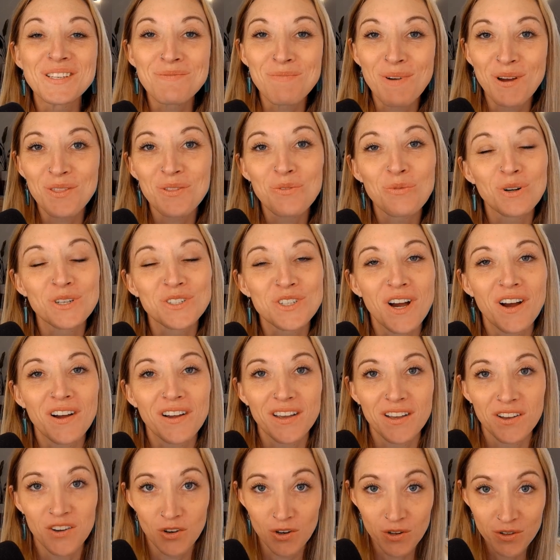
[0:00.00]
month, we're
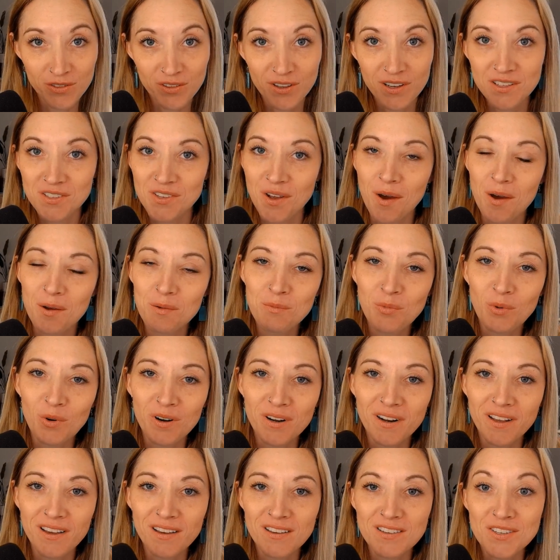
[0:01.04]
talking all things
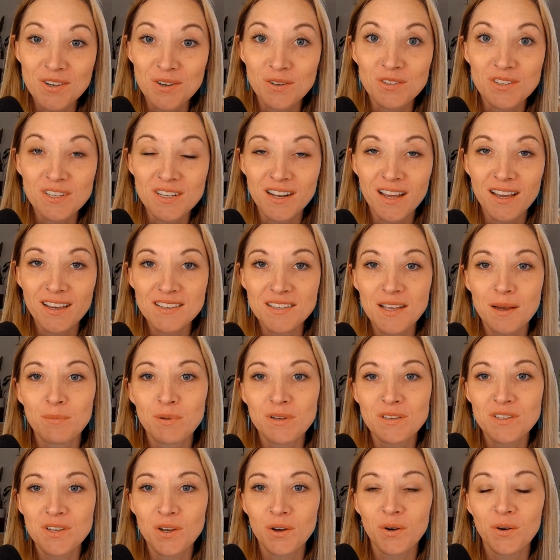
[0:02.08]
onboarding. So today's
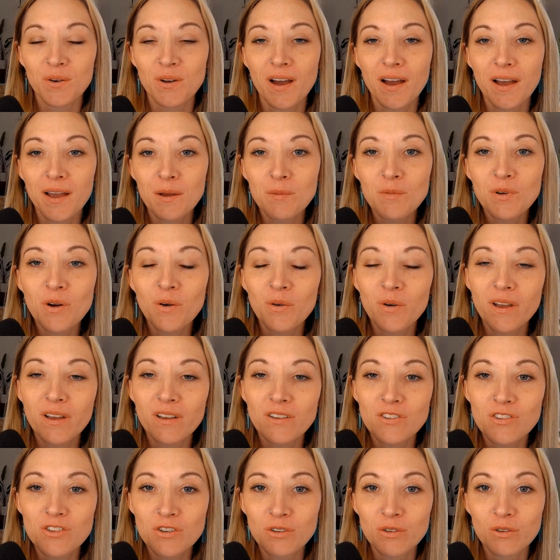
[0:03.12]
episode, I'm going
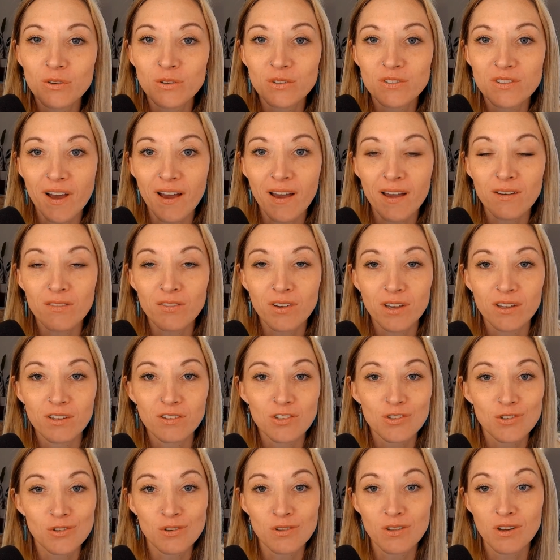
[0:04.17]
to dive
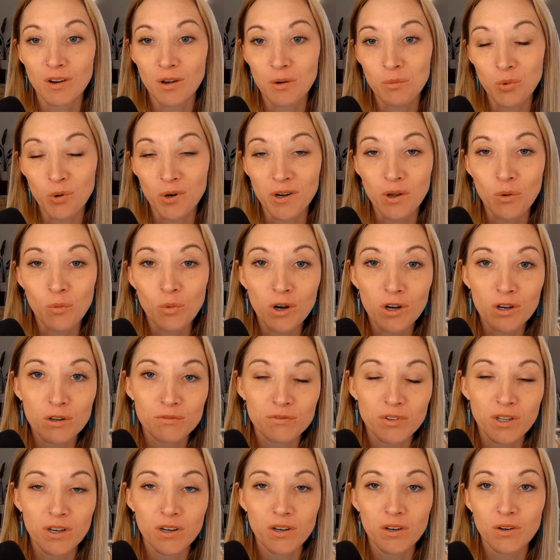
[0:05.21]
into the onboarding
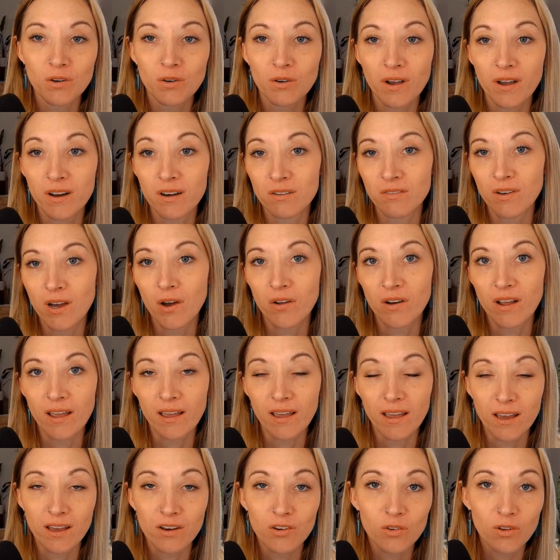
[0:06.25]
workflow, kind of how to
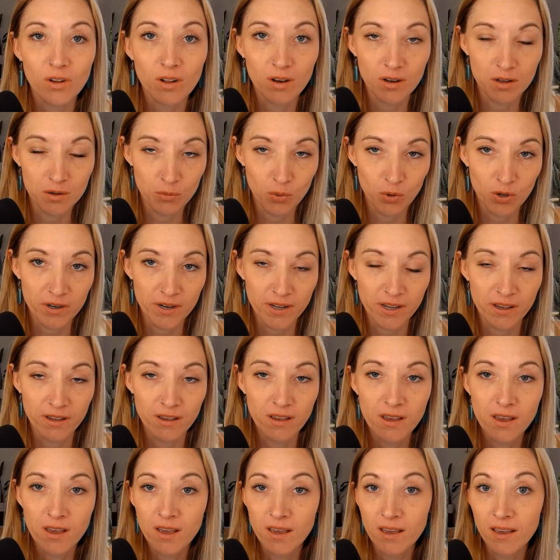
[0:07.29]
handle onboarding
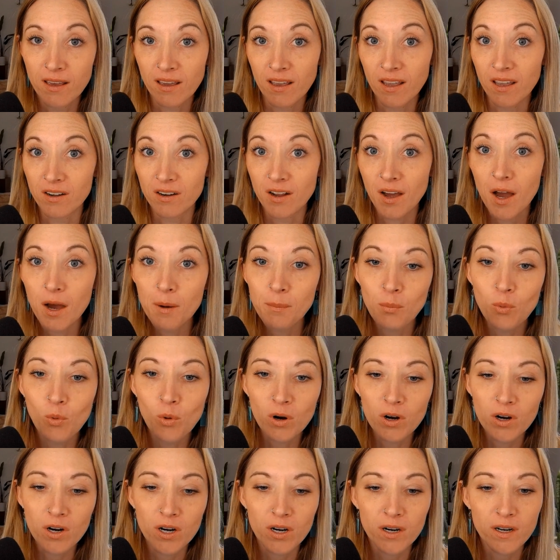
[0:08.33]
in
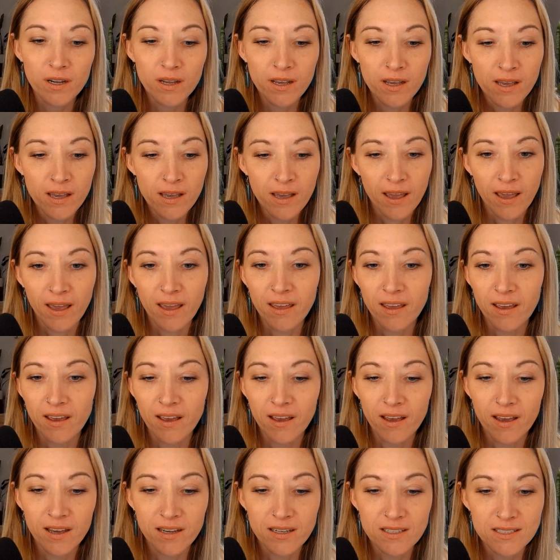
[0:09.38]
Upwork,
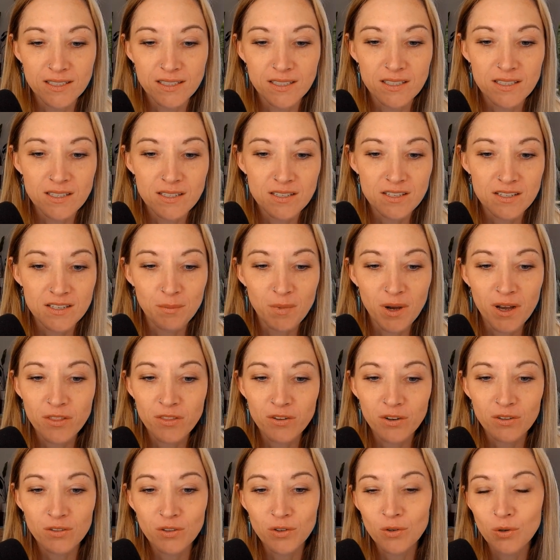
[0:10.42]
and some
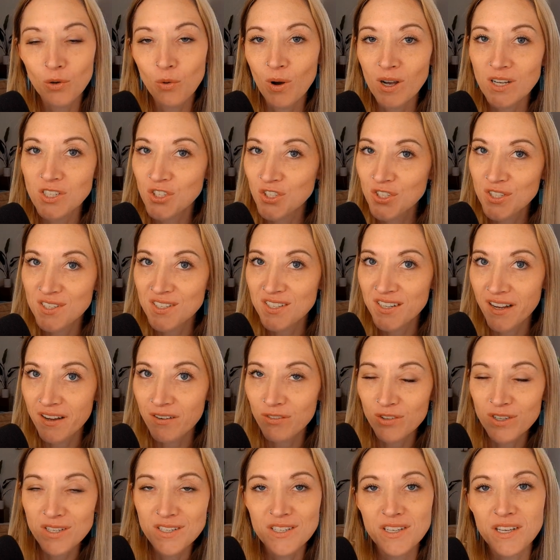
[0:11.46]
other little questions that I've
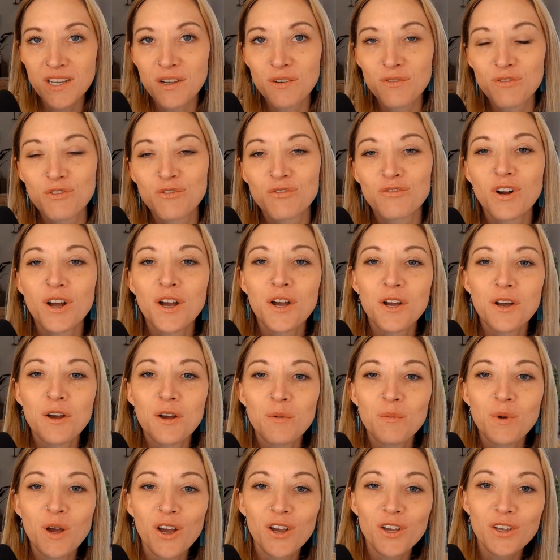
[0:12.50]
received
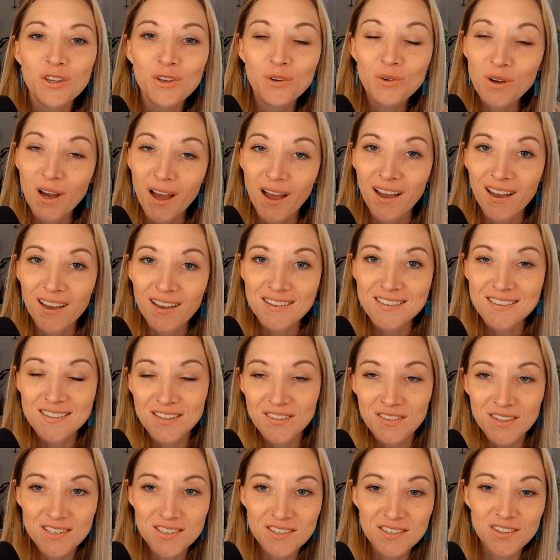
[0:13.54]
from you guys, the
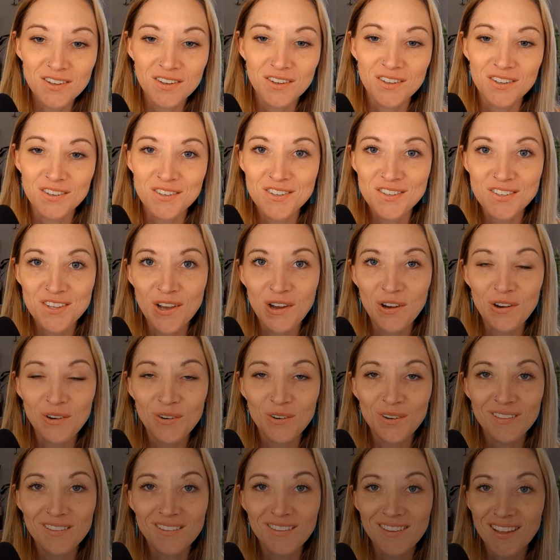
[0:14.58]
listeners.
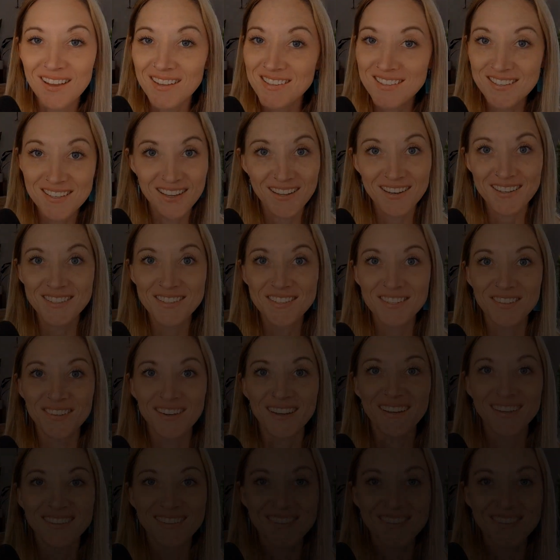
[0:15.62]
So let's get into it.